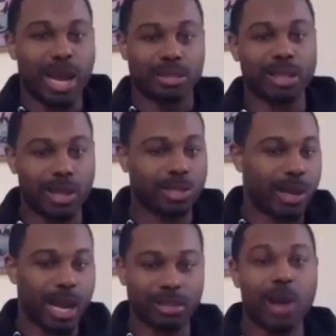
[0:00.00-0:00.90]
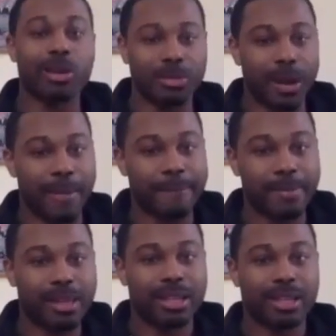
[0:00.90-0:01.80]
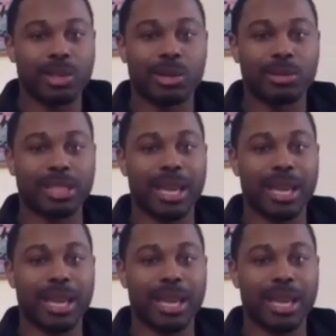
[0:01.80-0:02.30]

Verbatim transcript: without talk, it's without talking about. Yeah. You know?